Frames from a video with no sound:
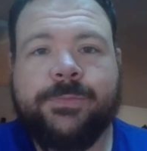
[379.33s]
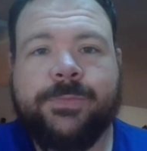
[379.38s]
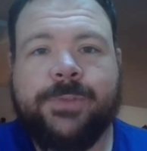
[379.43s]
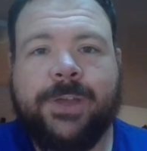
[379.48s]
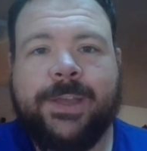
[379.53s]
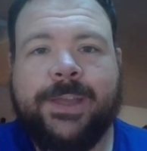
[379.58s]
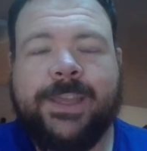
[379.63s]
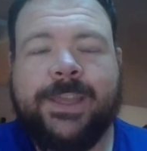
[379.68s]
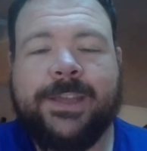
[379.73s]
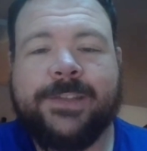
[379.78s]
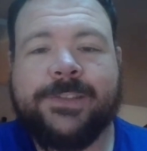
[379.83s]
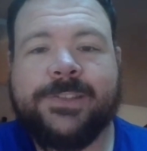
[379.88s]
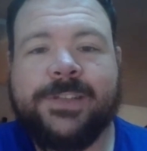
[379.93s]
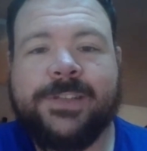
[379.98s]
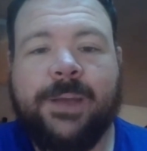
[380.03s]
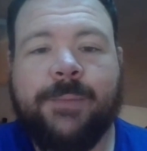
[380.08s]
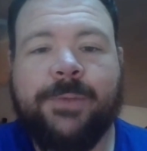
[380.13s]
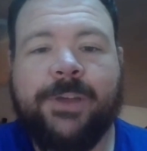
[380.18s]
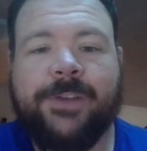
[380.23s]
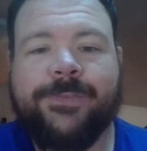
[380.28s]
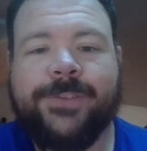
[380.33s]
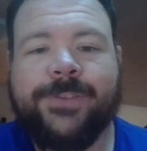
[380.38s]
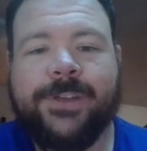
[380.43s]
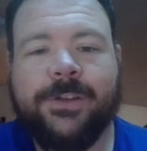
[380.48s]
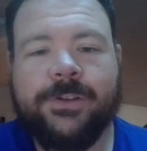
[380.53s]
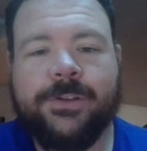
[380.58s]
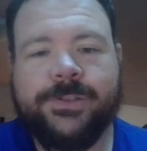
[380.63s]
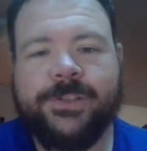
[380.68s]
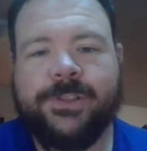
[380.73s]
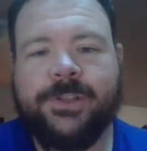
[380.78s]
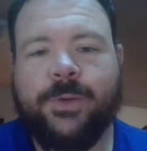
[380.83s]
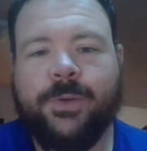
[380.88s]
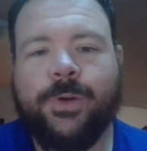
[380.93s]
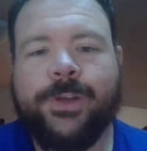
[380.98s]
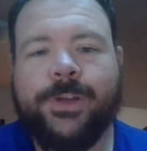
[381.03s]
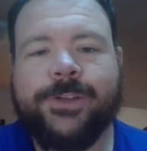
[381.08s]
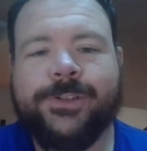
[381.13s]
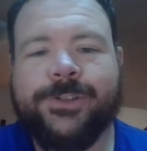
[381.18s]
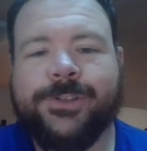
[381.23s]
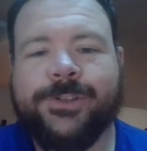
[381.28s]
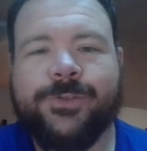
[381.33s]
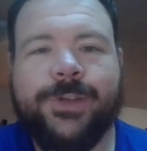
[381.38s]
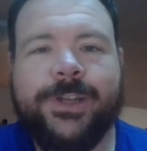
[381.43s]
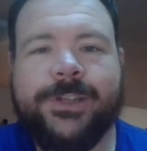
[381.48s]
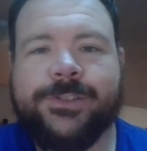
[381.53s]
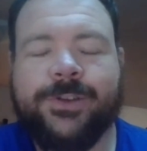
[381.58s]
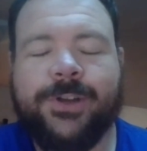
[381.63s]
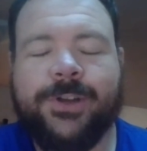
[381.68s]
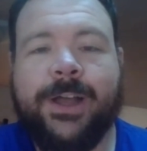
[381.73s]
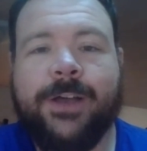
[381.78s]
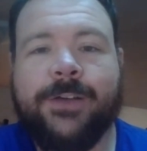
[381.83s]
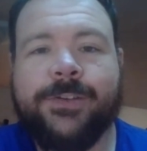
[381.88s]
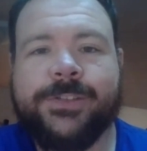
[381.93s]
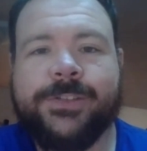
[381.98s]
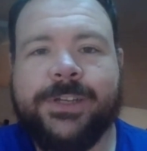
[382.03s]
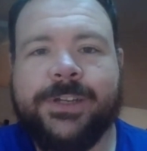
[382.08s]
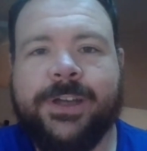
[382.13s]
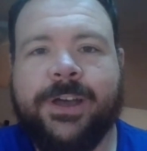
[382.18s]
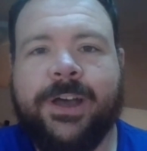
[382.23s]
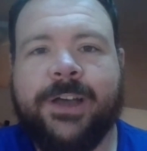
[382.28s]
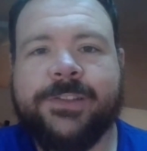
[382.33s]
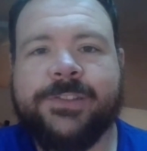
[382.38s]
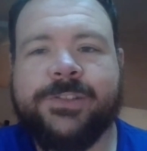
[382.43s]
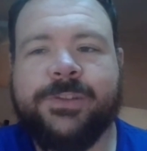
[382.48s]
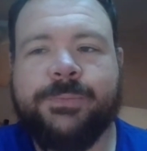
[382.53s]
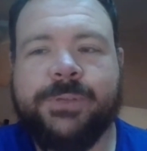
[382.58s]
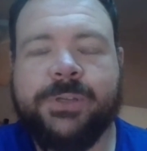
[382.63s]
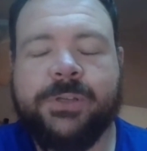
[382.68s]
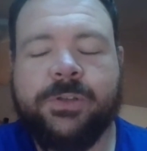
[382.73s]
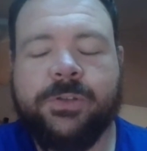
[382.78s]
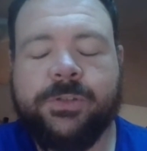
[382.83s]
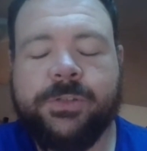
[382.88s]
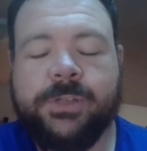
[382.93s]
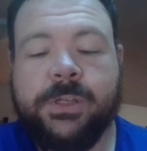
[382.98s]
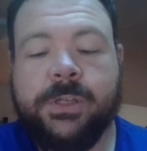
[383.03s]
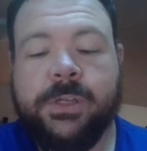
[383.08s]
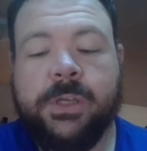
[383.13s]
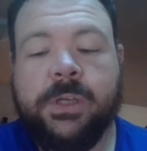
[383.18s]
I can't snap my fingers and lower interest rates or housing costs to build.